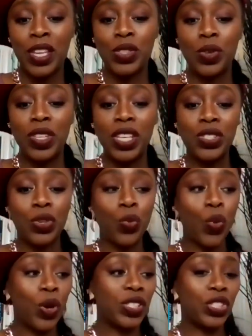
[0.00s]
So these are the
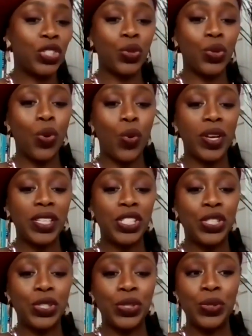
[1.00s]
words that you're going
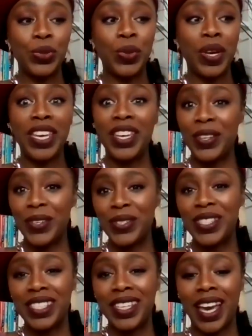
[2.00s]
to hear
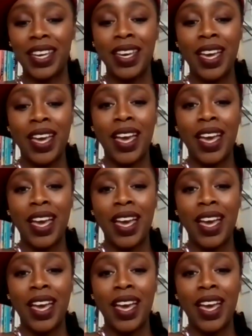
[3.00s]
tonight